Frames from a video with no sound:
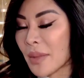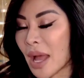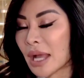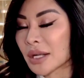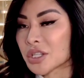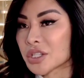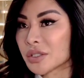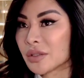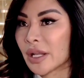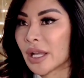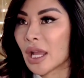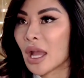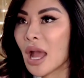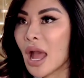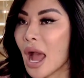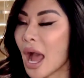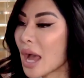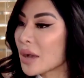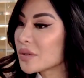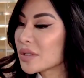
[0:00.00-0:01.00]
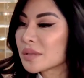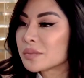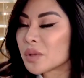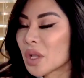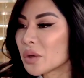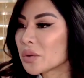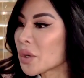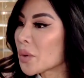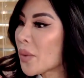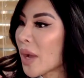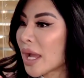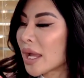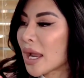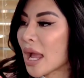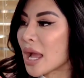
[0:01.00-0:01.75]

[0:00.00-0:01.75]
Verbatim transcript: actually, I was blown away.